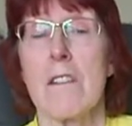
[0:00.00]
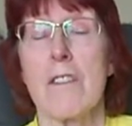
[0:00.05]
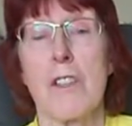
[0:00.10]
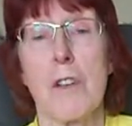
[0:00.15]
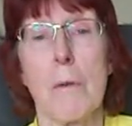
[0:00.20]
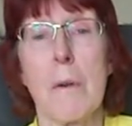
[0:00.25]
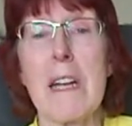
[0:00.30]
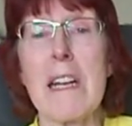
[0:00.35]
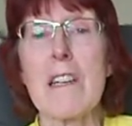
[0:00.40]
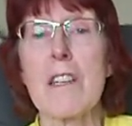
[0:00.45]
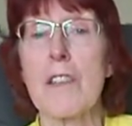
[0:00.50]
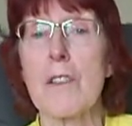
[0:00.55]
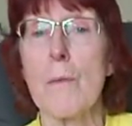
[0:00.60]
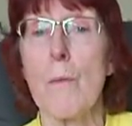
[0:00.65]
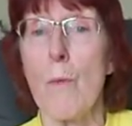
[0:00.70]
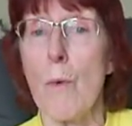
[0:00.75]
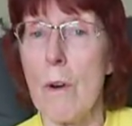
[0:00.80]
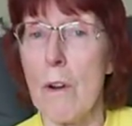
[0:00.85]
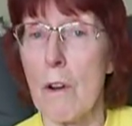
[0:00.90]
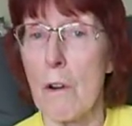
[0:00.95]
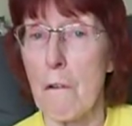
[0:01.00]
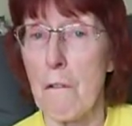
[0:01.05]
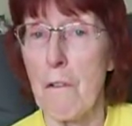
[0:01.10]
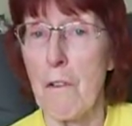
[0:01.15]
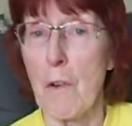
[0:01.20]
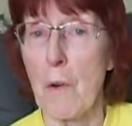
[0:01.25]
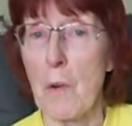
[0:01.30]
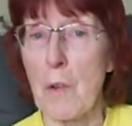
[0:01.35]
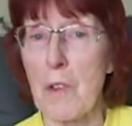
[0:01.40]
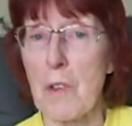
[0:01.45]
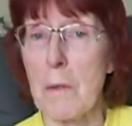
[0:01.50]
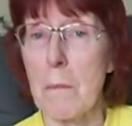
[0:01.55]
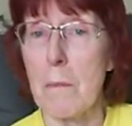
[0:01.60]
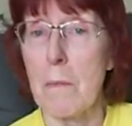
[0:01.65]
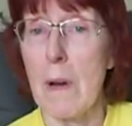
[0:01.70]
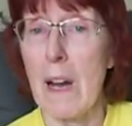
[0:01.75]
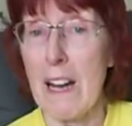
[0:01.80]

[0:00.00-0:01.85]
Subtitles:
doing some work for them